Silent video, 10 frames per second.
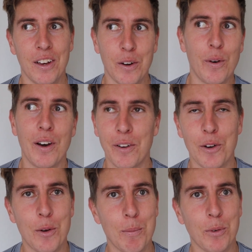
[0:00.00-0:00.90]
around
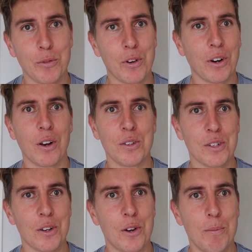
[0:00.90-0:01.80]
home, very
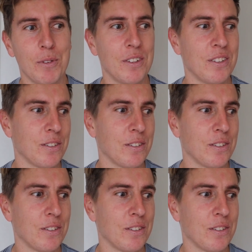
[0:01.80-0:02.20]
close to home,